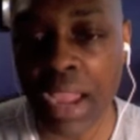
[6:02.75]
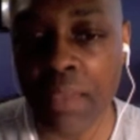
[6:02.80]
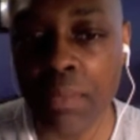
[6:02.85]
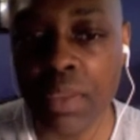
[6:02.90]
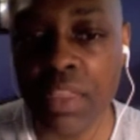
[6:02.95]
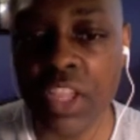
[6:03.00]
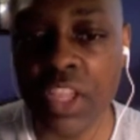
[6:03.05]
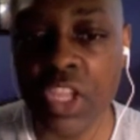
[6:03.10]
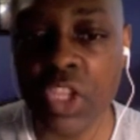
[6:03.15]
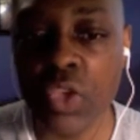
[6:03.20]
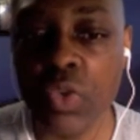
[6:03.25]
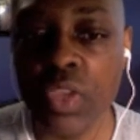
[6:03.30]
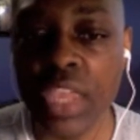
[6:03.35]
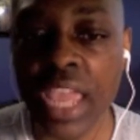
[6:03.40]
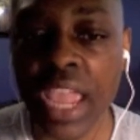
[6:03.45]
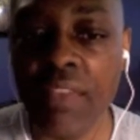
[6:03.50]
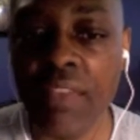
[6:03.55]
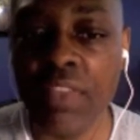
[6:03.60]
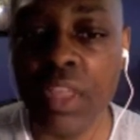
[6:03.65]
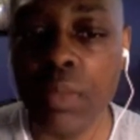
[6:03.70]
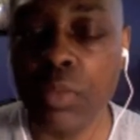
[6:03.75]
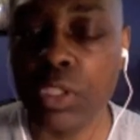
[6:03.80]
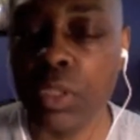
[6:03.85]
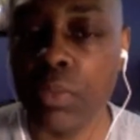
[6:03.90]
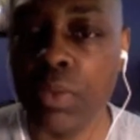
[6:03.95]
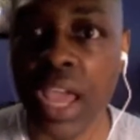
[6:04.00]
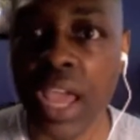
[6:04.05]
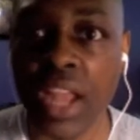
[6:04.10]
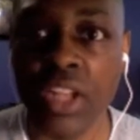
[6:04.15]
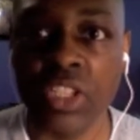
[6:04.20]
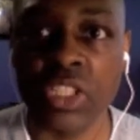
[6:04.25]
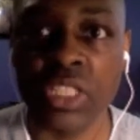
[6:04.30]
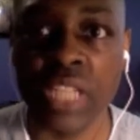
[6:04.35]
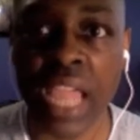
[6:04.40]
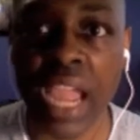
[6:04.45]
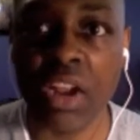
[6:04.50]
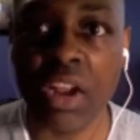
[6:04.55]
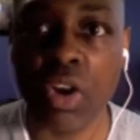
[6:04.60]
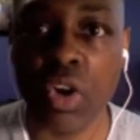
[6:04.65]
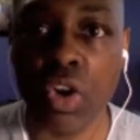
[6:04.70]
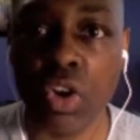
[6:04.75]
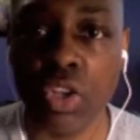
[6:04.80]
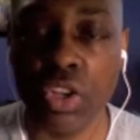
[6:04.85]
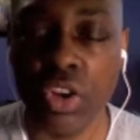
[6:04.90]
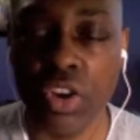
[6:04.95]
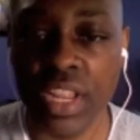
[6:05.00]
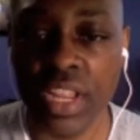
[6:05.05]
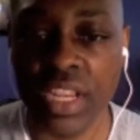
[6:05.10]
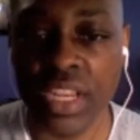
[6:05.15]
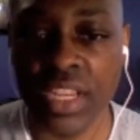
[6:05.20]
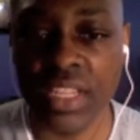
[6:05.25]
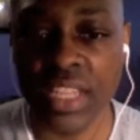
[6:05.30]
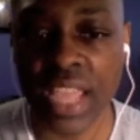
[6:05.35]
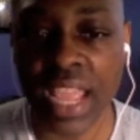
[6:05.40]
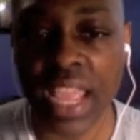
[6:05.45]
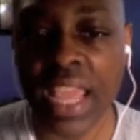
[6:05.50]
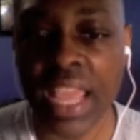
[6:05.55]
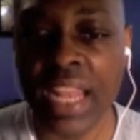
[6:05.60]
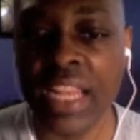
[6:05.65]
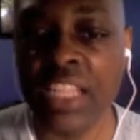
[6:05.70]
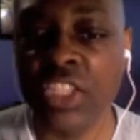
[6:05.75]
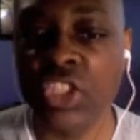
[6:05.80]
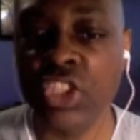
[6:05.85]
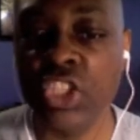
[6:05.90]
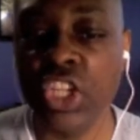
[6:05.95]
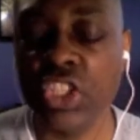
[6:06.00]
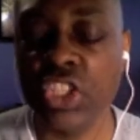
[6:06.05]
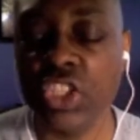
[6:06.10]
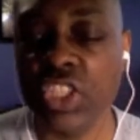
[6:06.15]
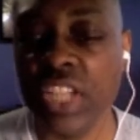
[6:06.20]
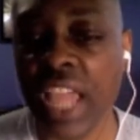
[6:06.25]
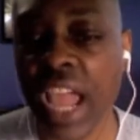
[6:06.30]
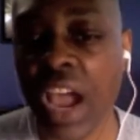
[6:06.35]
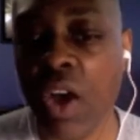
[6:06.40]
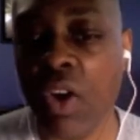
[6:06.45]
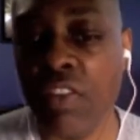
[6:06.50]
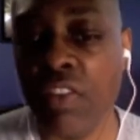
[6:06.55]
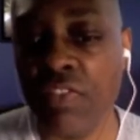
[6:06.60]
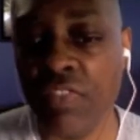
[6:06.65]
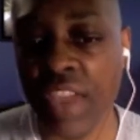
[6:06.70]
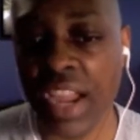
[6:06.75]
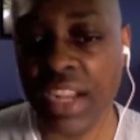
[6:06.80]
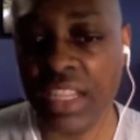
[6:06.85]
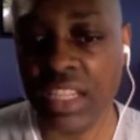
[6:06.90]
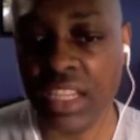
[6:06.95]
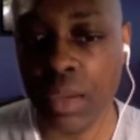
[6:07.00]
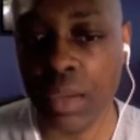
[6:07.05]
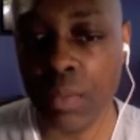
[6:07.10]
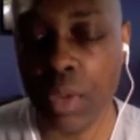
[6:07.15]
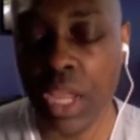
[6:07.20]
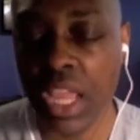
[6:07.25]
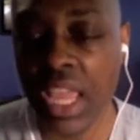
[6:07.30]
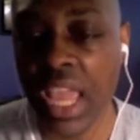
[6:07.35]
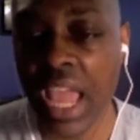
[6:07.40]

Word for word: be that you gave them some kind of snack earlier in the day and it's just now affecting them.